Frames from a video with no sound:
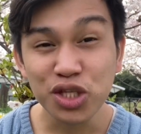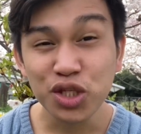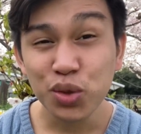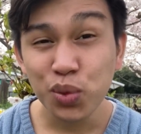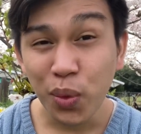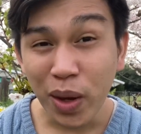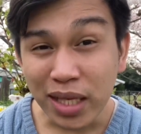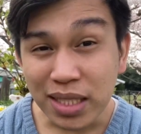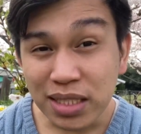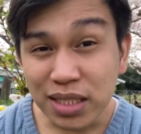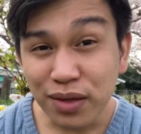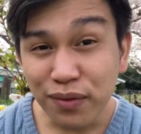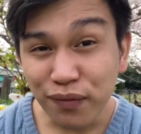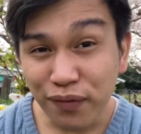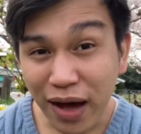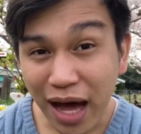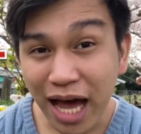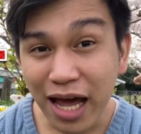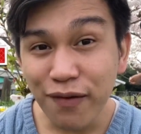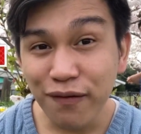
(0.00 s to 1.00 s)

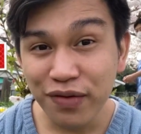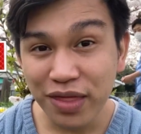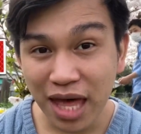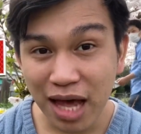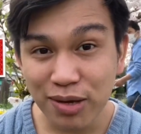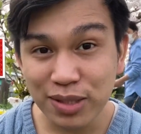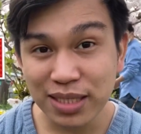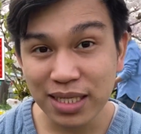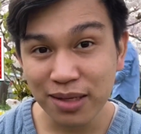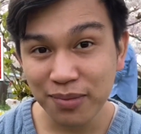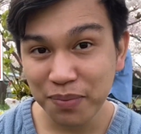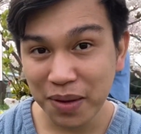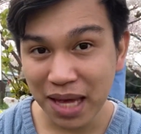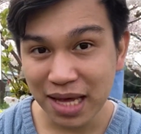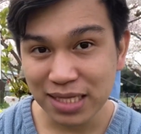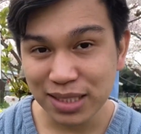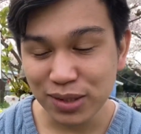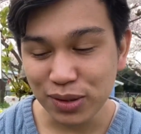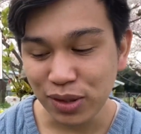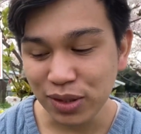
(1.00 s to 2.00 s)
25,000
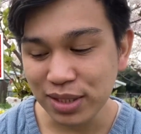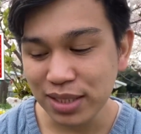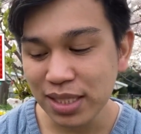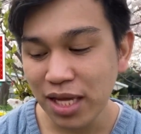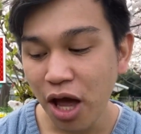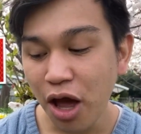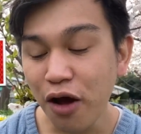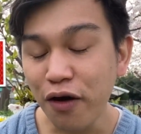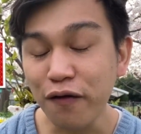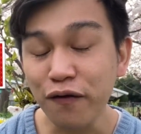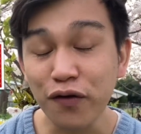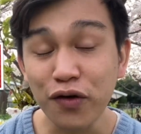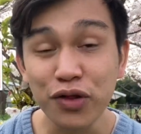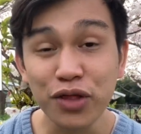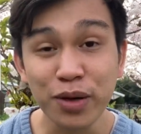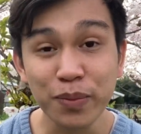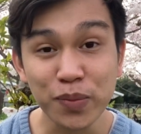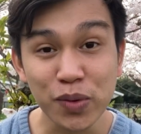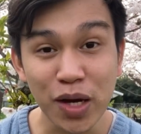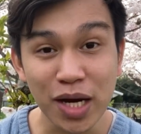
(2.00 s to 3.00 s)
pesos for the
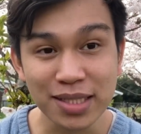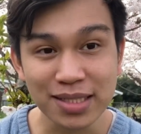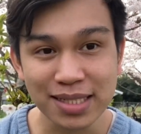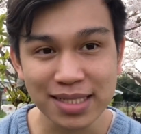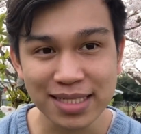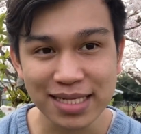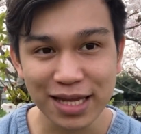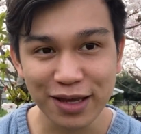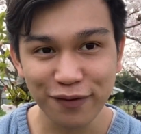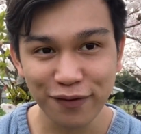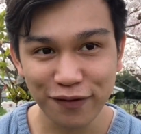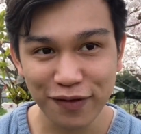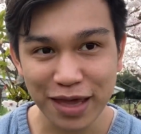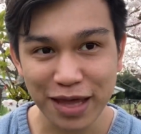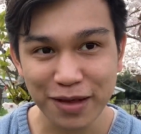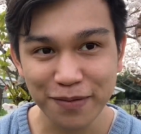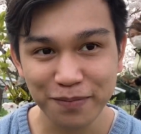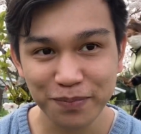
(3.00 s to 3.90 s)
processing fee.